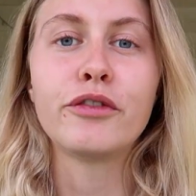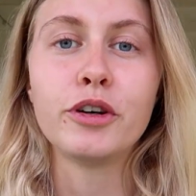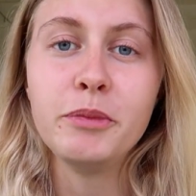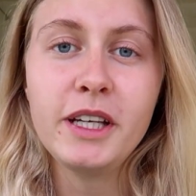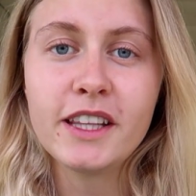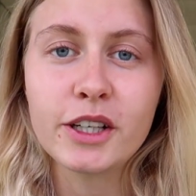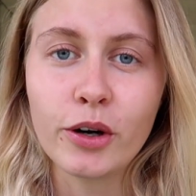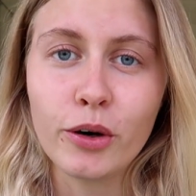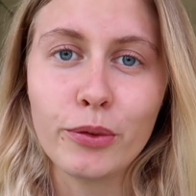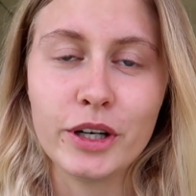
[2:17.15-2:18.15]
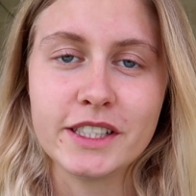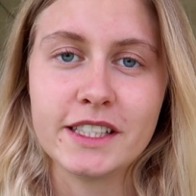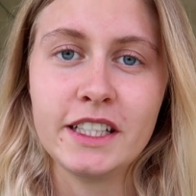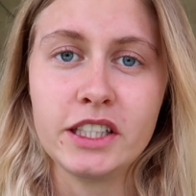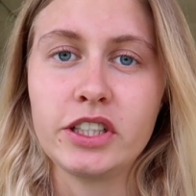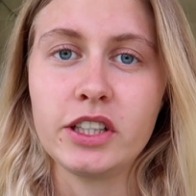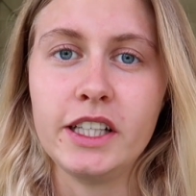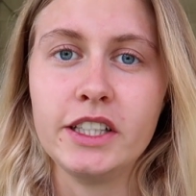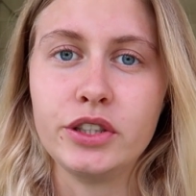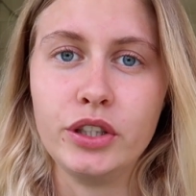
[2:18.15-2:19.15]
For me, the goal was
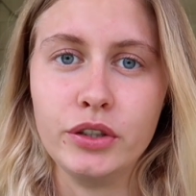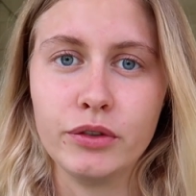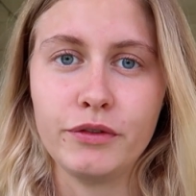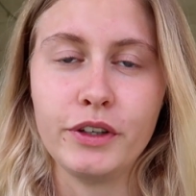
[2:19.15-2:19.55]
initially to